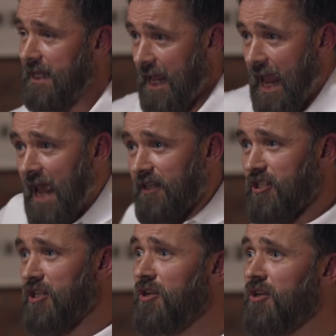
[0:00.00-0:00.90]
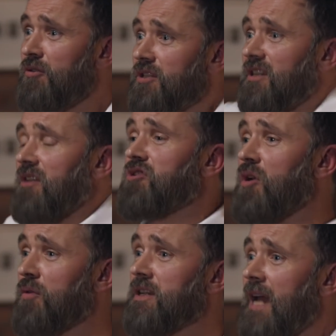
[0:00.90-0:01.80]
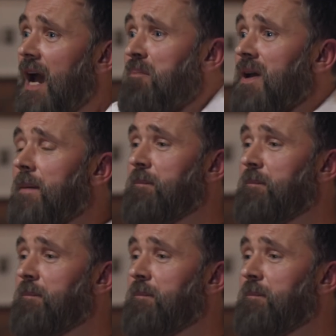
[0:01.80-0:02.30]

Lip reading: Again, just loosen those shoulders up.